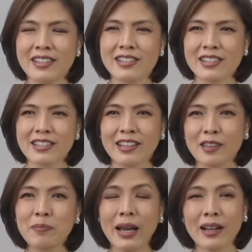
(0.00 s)
just
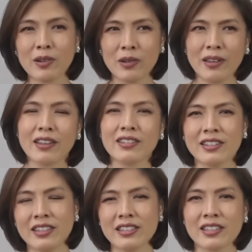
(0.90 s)
cut back on other
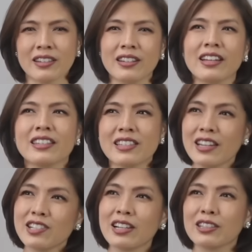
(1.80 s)
things that are not
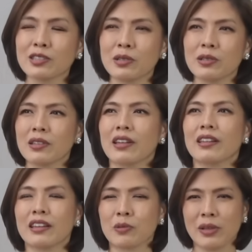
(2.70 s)
essential. So
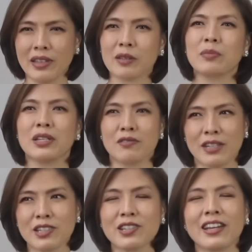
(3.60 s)
it will not be
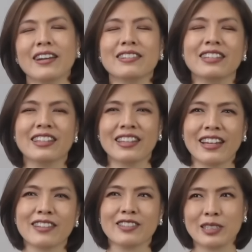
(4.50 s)
inflationary in
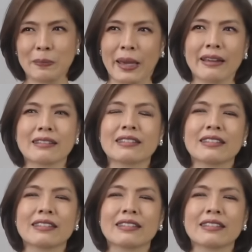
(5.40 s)
that respect.